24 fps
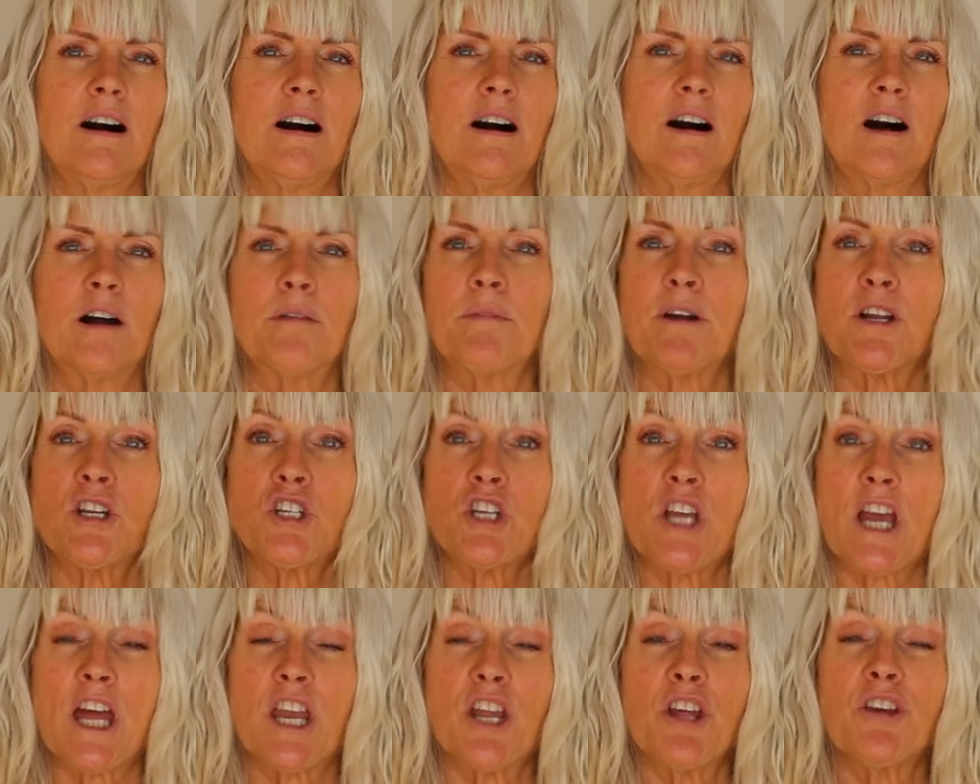On my
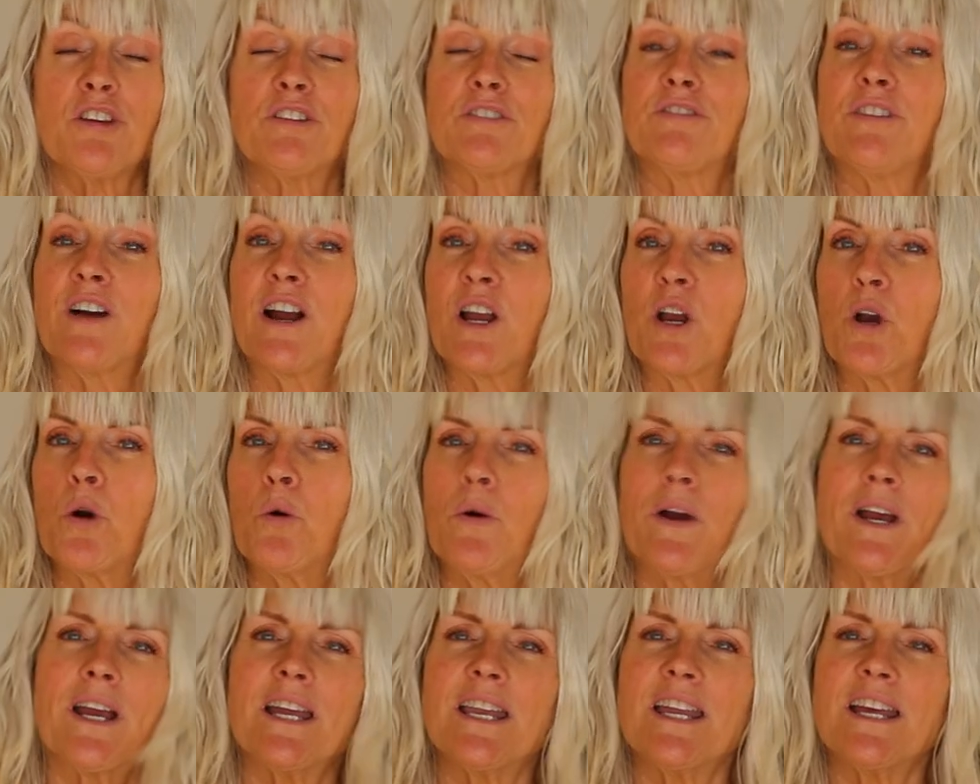channel, you'll find
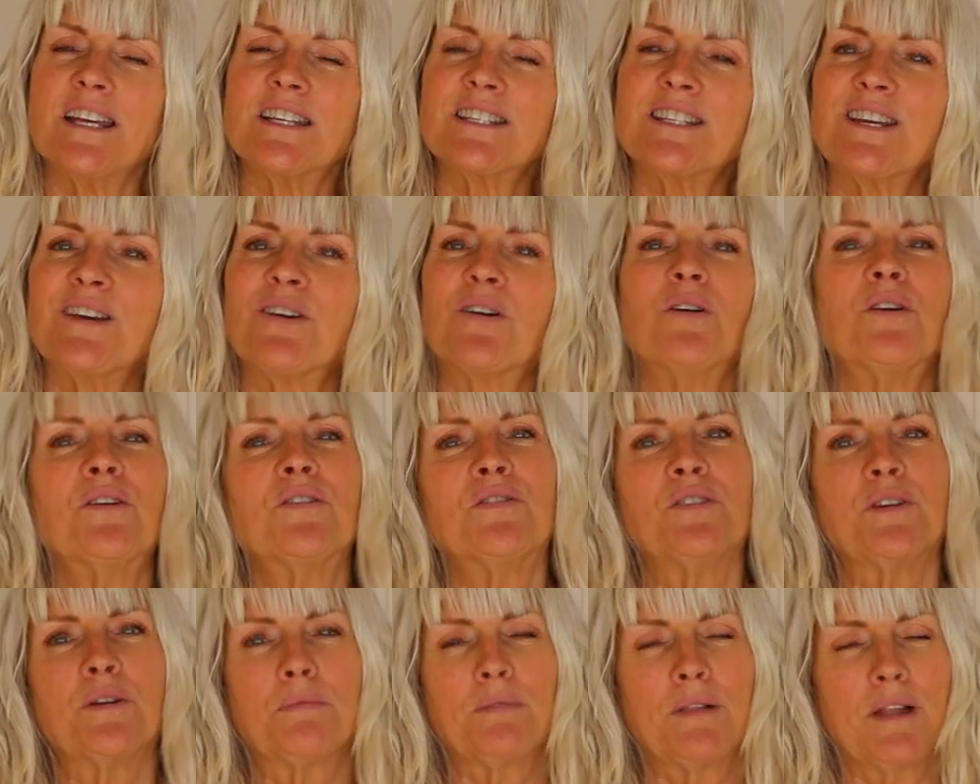quick and easy whole
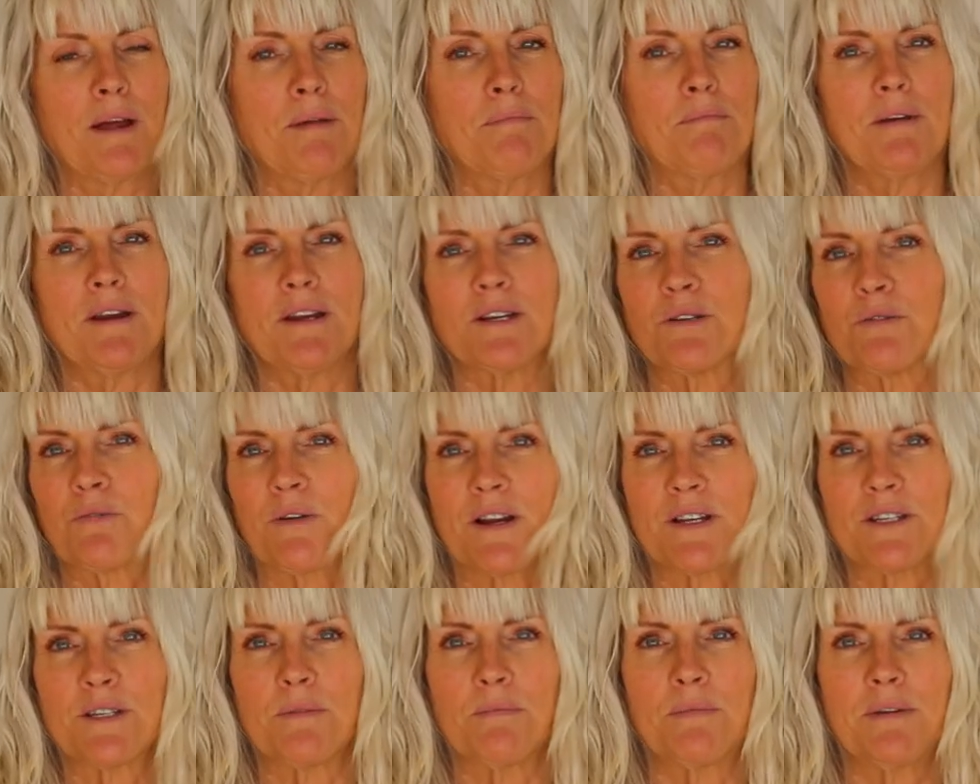food plant-based
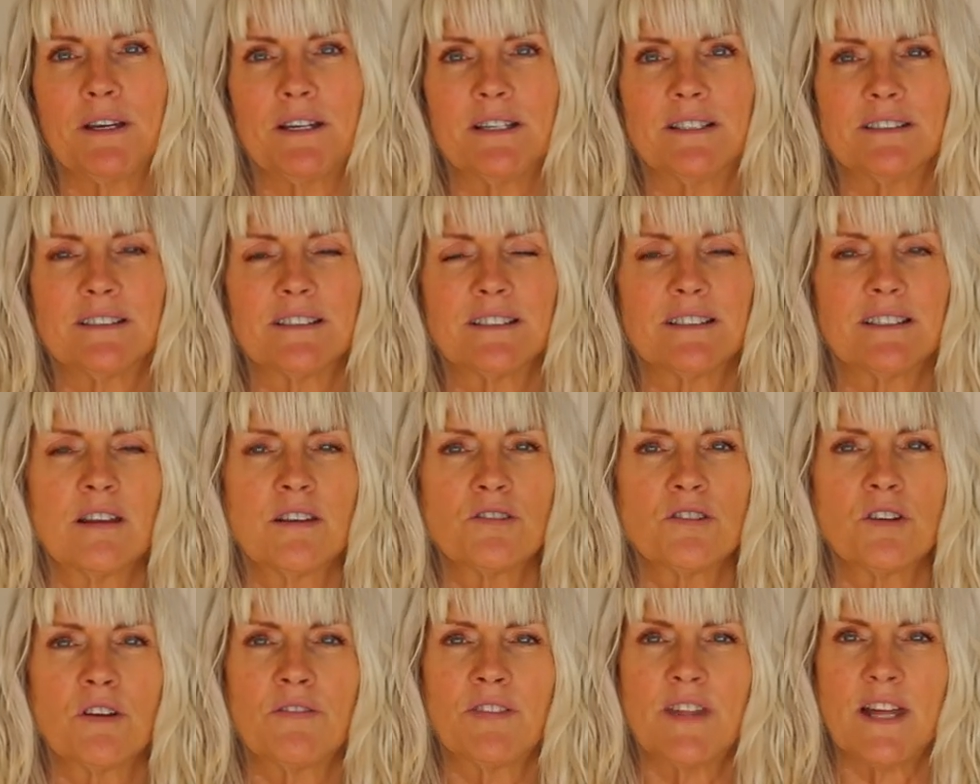recipes.
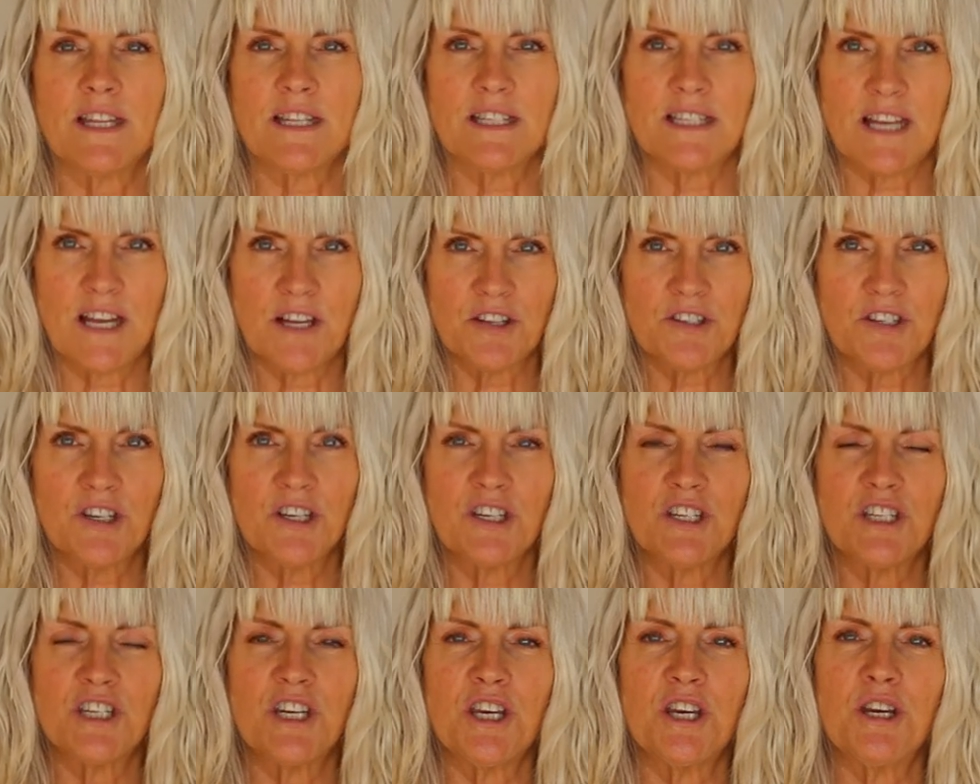So if that sounds
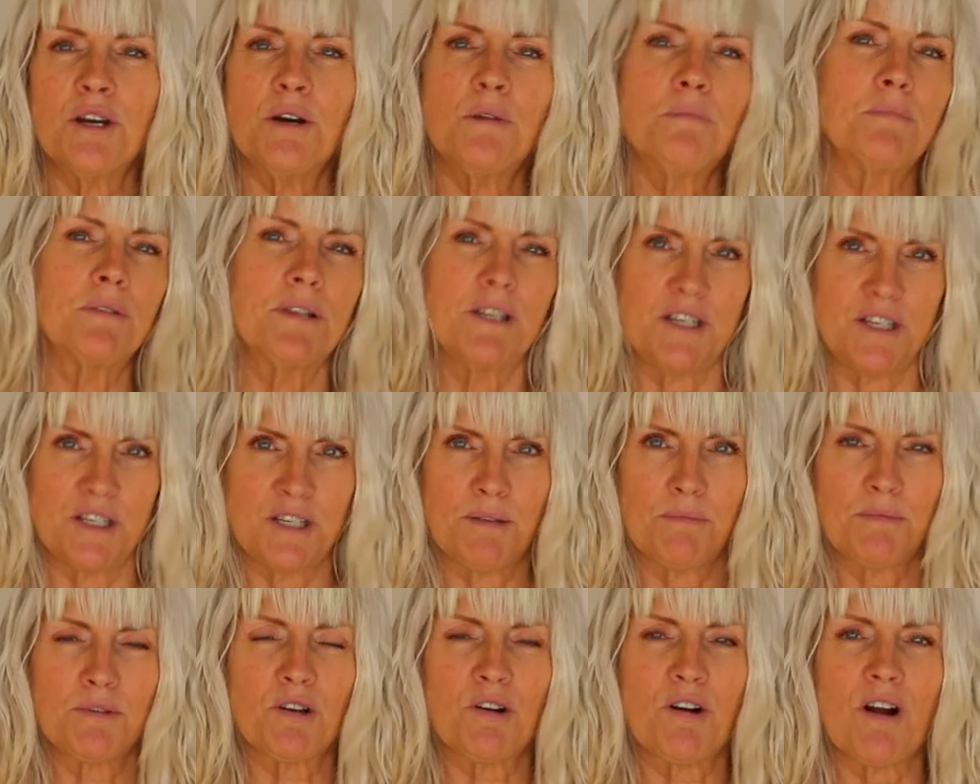good to you, please
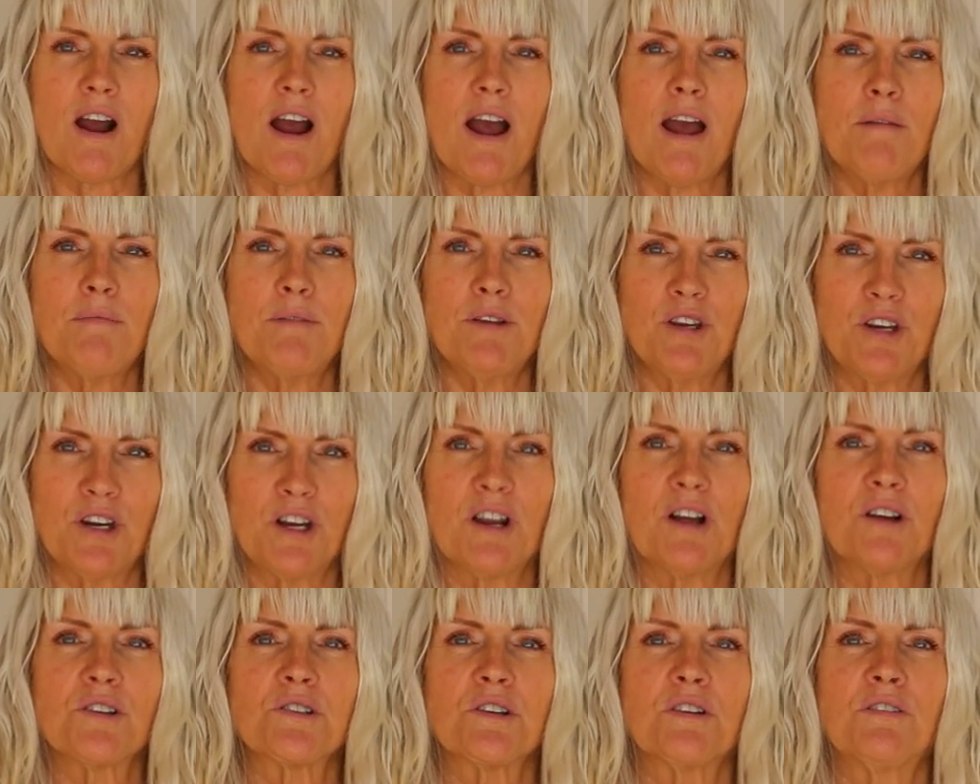subscribe. You can
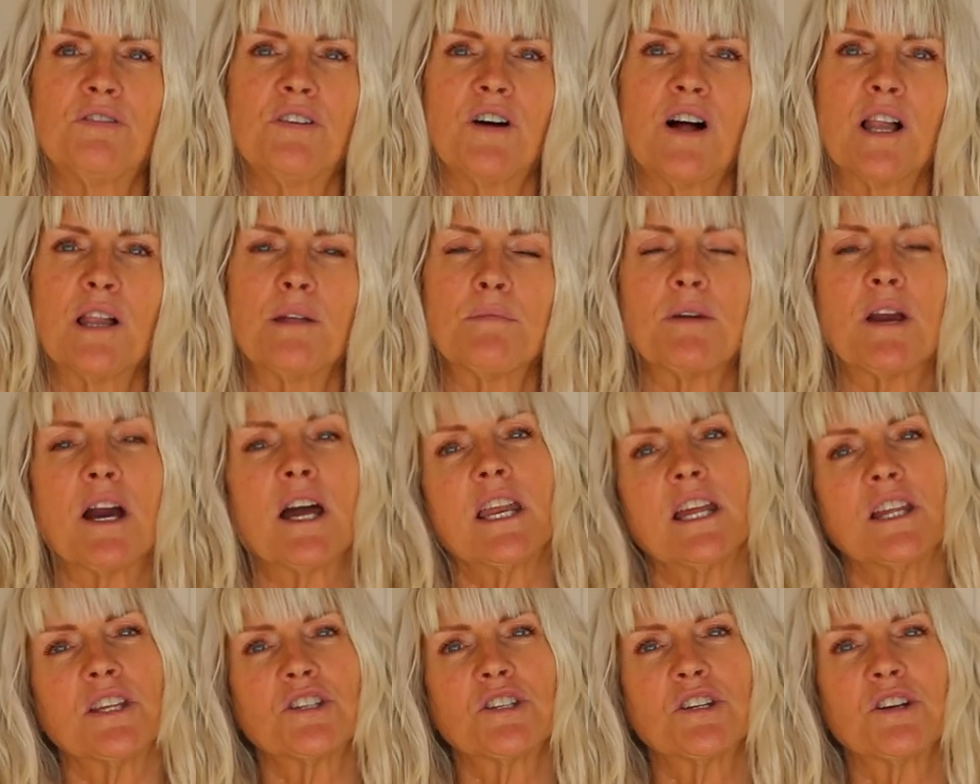also follow me on
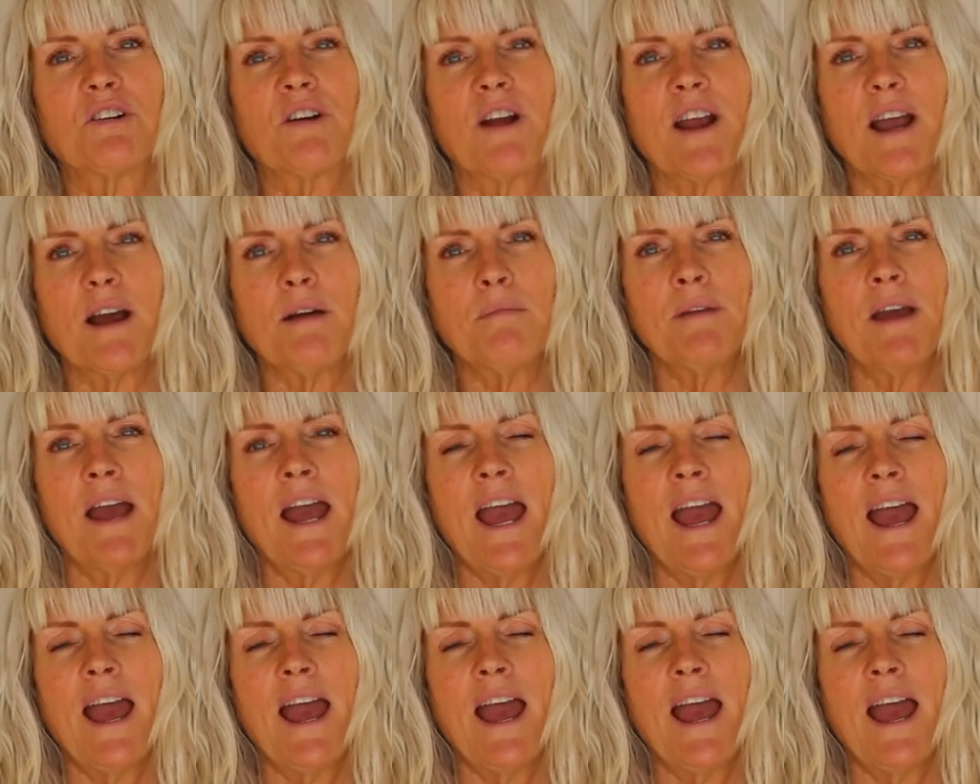Instagram.